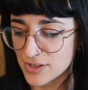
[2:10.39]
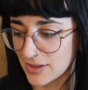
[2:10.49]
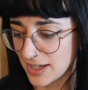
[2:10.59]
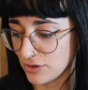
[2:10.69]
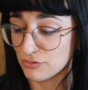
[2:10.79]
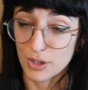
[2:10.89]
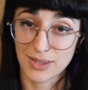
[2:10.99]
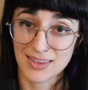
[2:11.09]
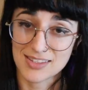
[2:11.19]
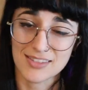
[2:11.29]
so that you know
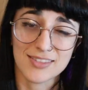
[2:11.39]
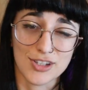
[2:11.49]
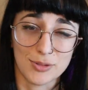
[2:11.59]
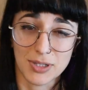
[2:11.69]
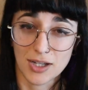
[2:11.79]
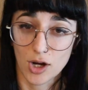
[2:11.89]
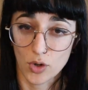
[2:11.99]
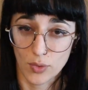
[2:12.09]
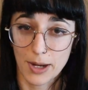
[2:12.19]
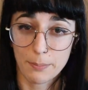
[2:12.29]
that this is going to be a
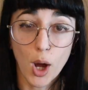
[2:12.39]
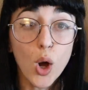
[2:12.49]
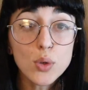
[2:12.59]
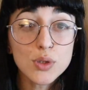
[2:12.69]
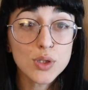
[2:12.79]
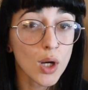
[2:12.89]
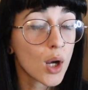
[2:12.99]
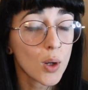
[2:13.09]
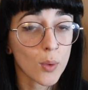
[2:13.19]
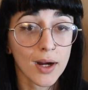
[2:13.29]
great
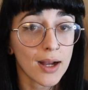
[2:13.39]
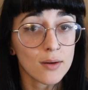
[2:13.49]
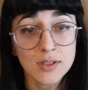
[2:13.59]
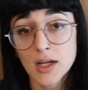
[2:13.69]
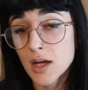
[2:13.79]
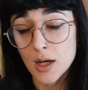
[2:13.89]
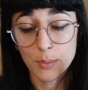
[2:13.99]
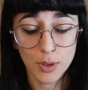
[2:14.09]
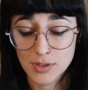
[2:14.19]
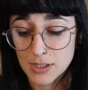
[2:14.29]
post-workout
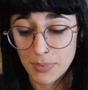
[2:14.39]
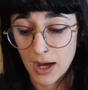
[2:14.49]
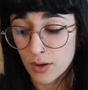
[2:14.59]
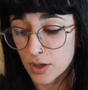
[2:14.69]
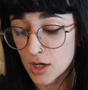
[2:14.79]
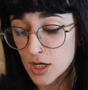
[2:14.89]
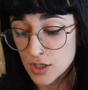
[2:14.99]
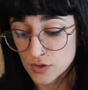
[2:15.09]
protein powder,